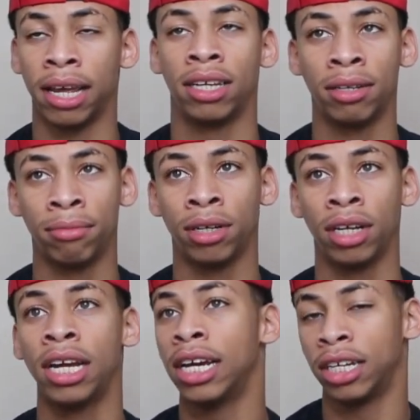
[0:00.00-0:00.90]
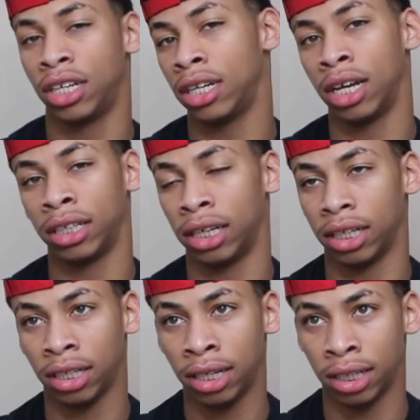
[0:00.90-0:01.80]
And Sabrina, she
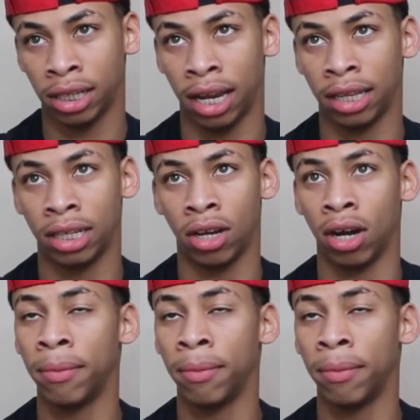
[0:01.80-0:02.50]
doesn't like to talk.